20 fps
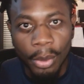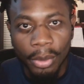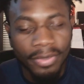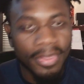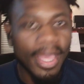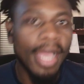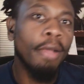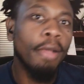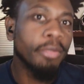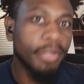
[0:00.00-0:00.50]

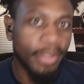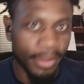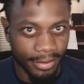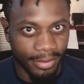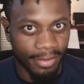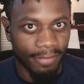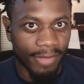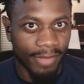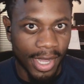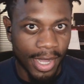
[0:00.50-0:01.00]
thousands
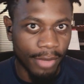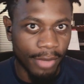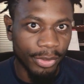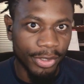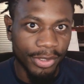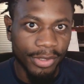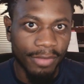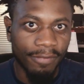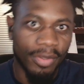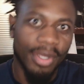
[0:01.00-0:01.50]
of
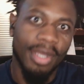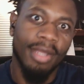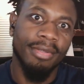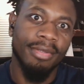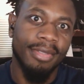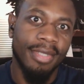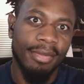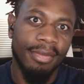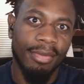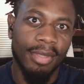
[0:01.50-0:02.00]
hours of
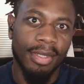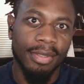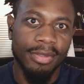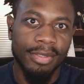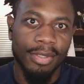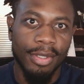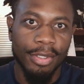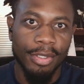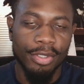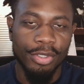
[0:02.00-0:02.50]
content
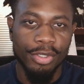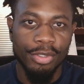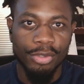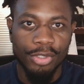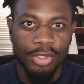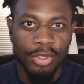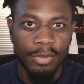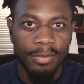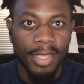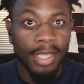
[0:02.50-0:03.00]
that's on
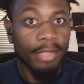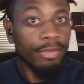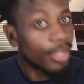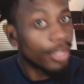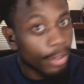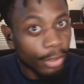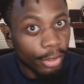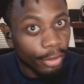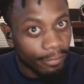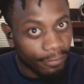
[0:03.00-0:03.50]
YouTube that you
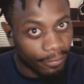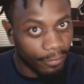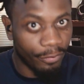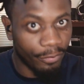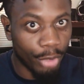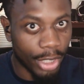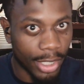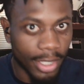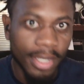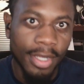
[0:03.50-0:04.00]
can learn for
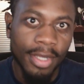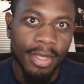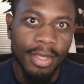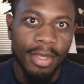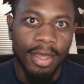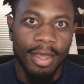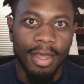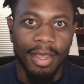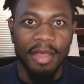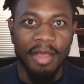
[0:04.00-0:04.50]
free,
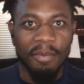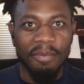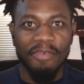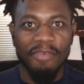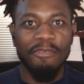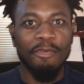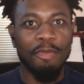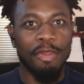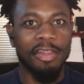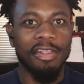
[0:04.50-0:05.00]

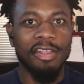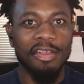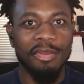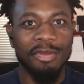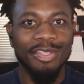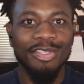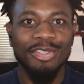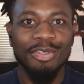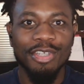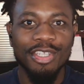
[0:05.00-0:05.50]
before
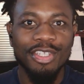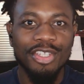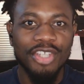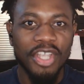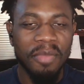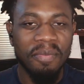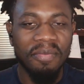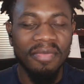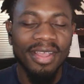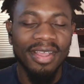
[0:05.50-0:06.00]
going to a
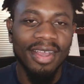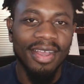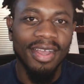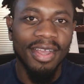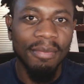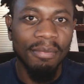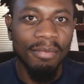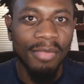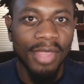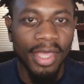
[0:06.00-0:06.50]
gym,
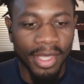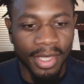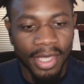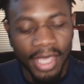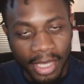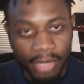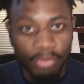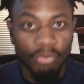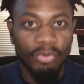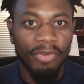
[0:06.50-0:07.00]

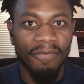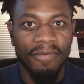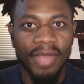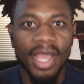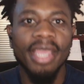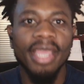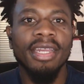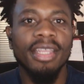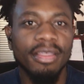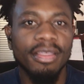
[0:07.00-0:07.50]
and
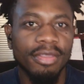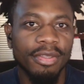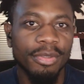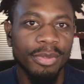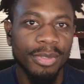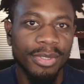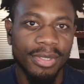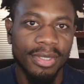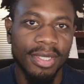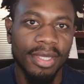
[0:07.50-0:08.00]
refining
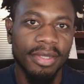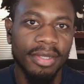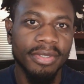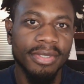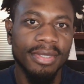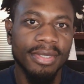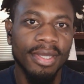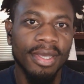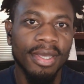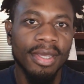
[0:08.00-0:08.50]
those
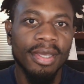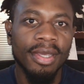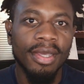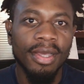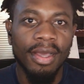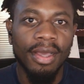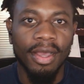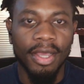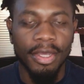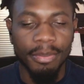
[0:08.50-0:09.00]
skills.
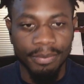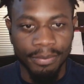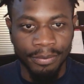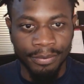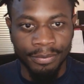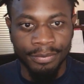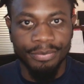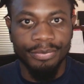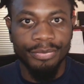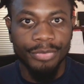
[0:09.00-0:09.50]
Um,
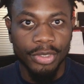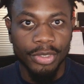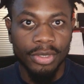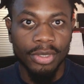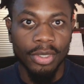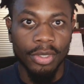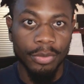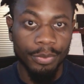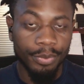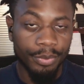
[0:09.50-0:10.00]

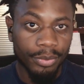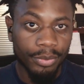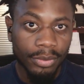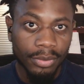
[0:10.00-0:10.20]
so